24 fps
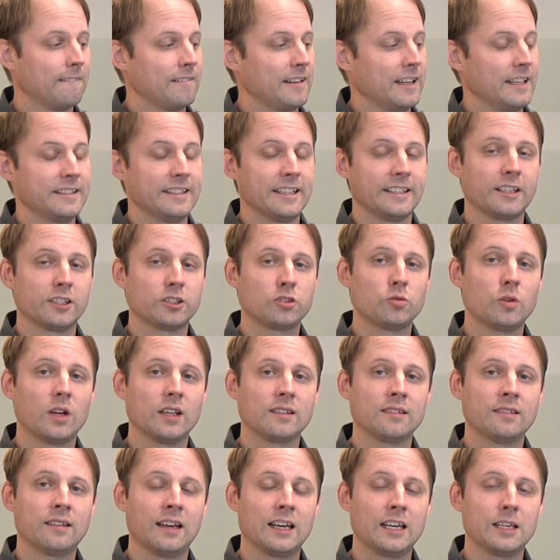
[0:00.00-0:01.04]
And then at
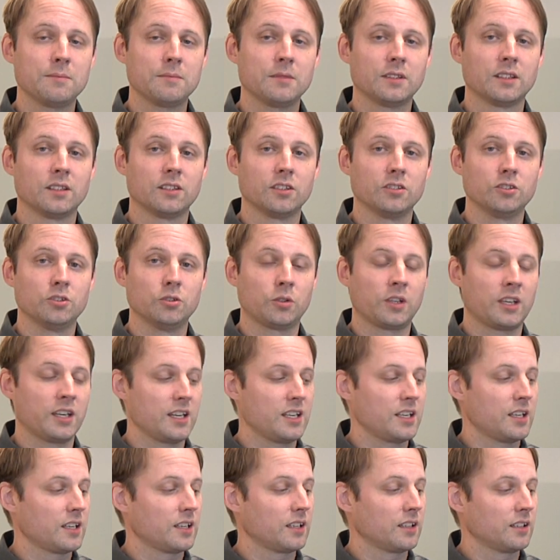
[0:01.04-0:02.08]
runtime, you
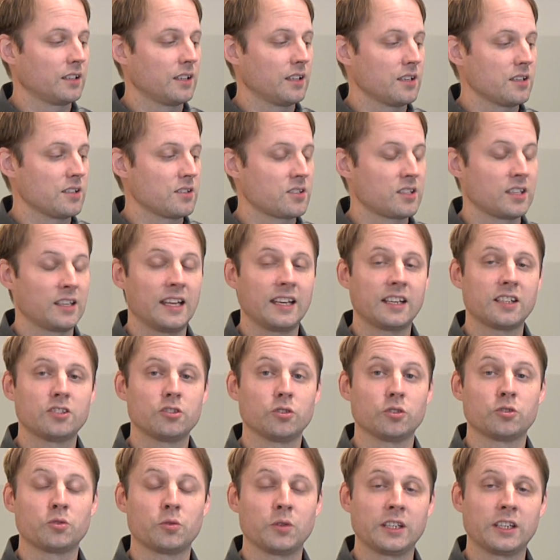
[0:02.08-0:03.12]
can uh, select
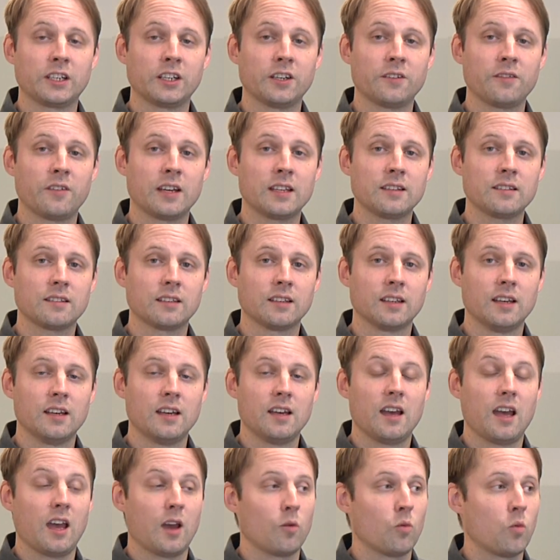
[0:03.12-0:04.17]
your trigger event.
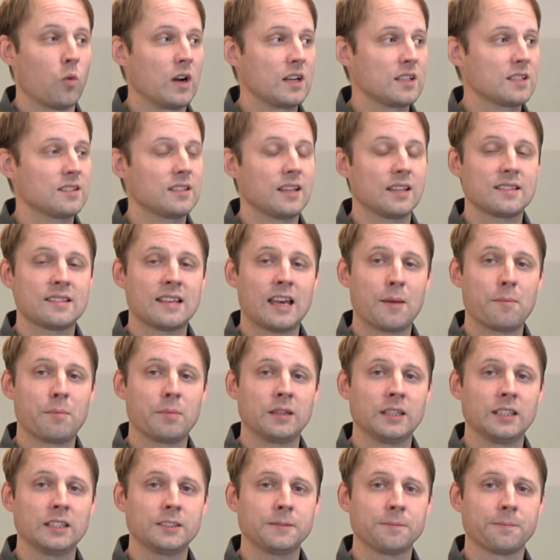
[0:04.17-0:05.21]
And once that's
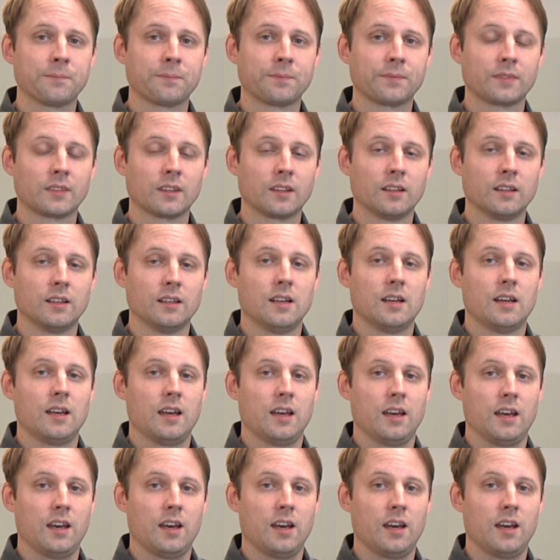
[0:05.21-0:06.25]
happening,
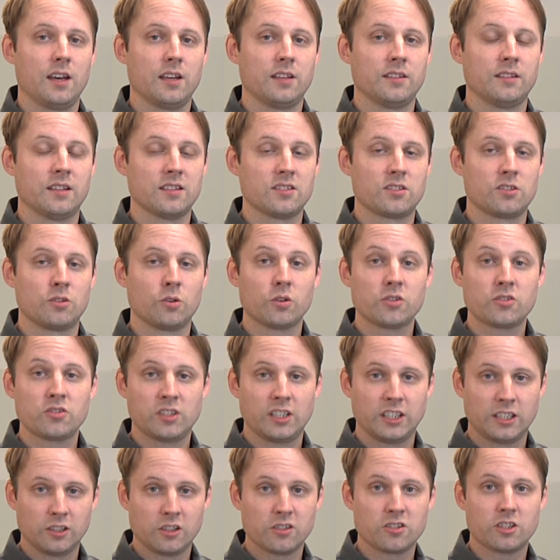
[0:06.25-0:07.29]
uh, this, your
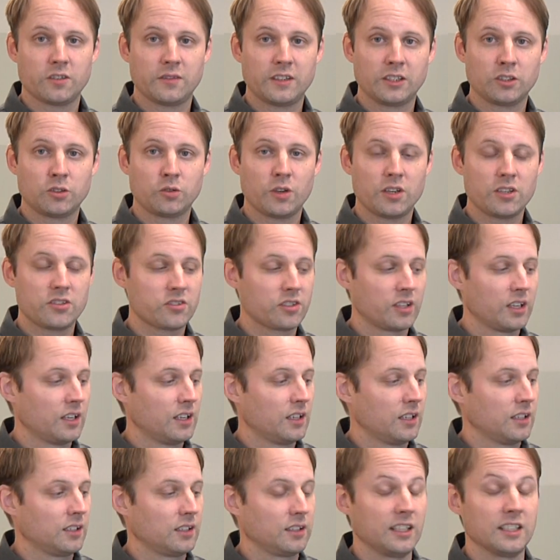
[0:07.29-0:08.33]
signals of interest
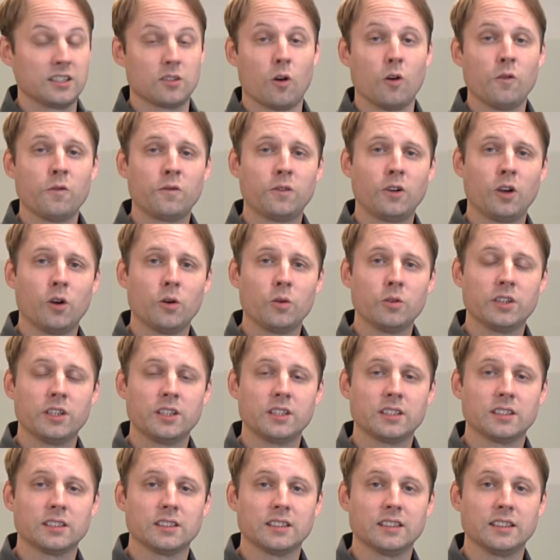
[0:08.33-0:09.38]
get
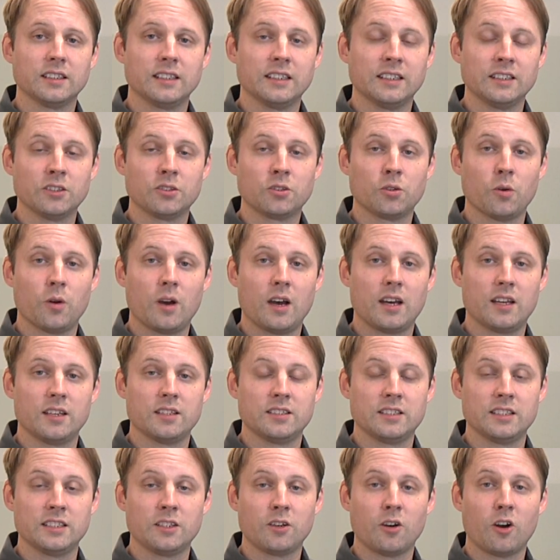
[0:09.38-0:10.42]
offloaded into a
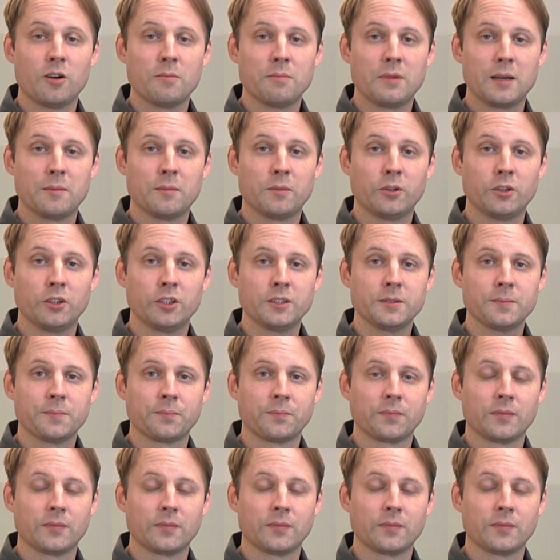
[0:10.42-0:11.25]
DDR memory